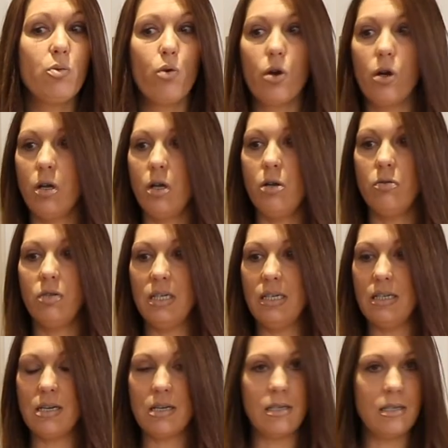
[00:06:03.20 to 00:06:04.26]
we're going to use
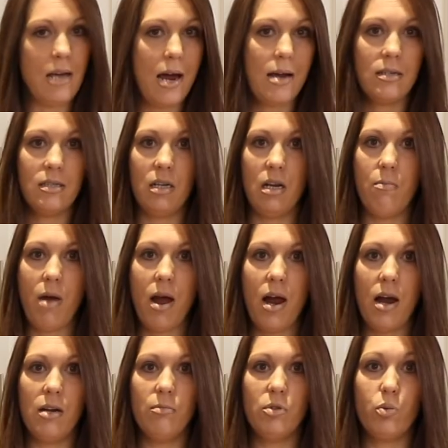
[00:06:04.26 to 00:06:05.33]
these exact same
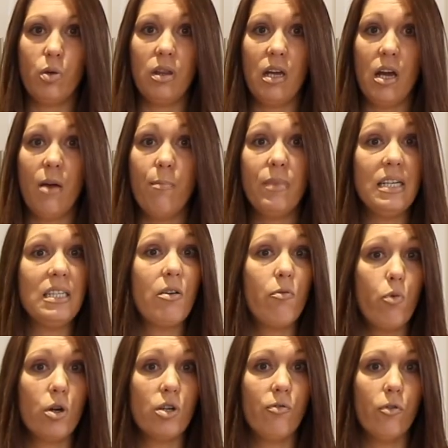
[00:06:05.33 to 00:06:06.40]
items with them. These have
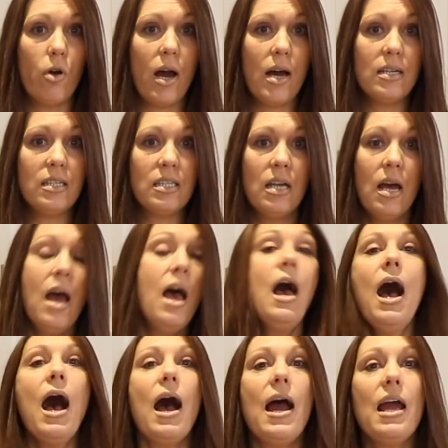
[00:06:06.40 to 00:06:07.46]
worked for us.
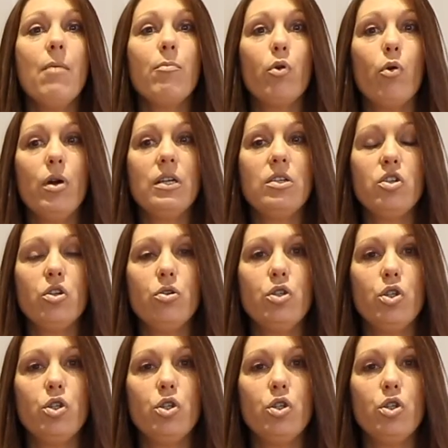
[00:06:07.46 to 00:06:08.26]
I am going to